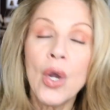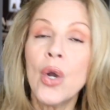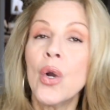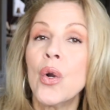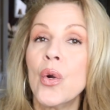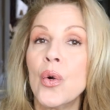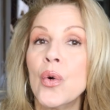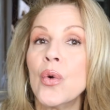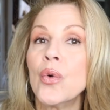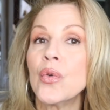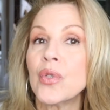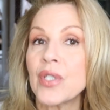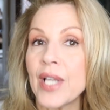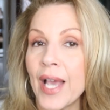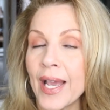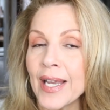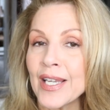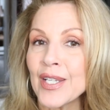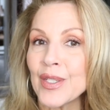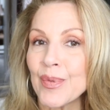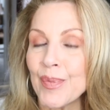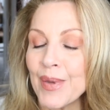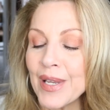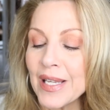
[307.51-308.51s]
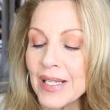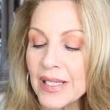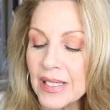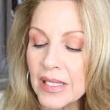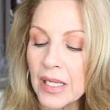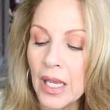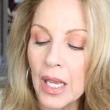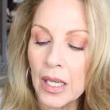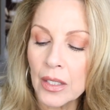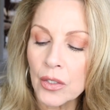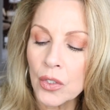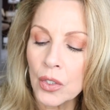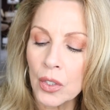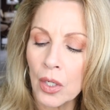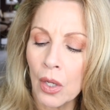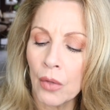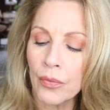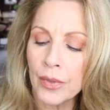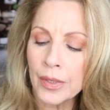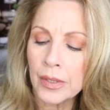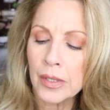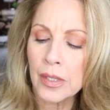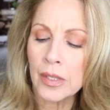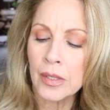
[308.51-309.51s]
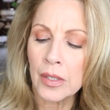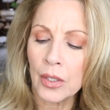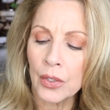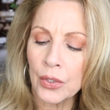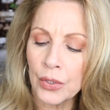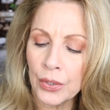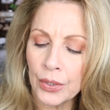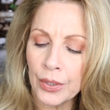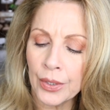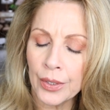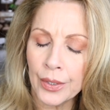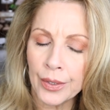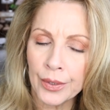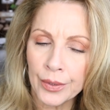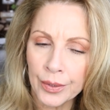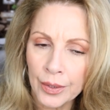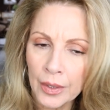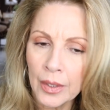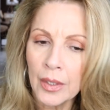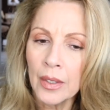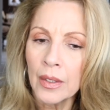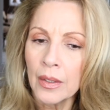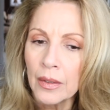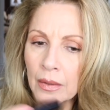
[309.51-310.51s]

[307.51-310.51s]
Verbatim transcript: who texted me and said, you know, this is a good